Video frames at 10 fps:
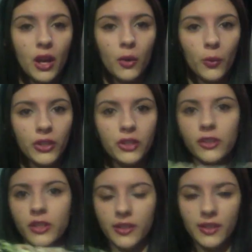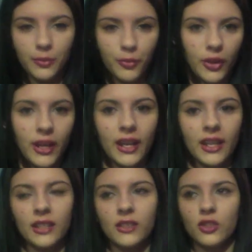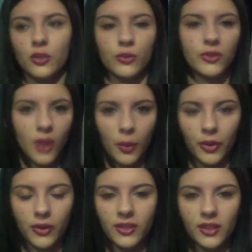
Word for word: winter to spring to summer to